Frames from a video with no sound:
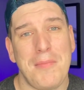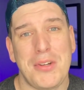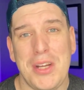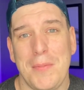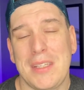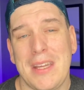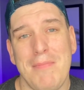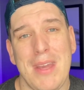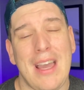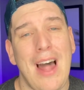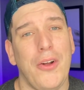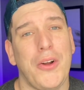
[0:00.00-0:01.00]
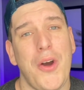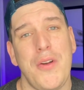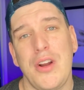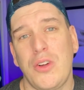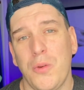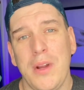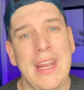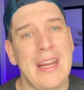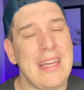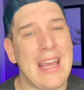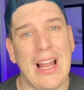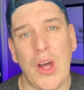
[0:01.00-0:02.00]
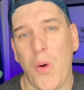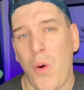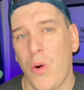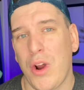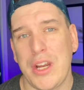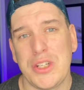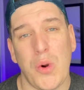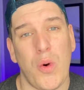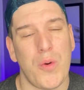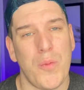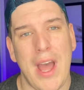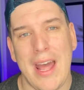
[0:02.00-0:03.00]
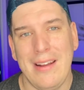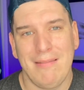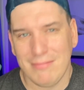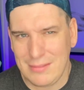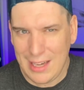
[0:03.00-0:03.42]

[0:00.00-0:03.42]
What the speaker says: Ships can be color coded green, yellow, orange, or red.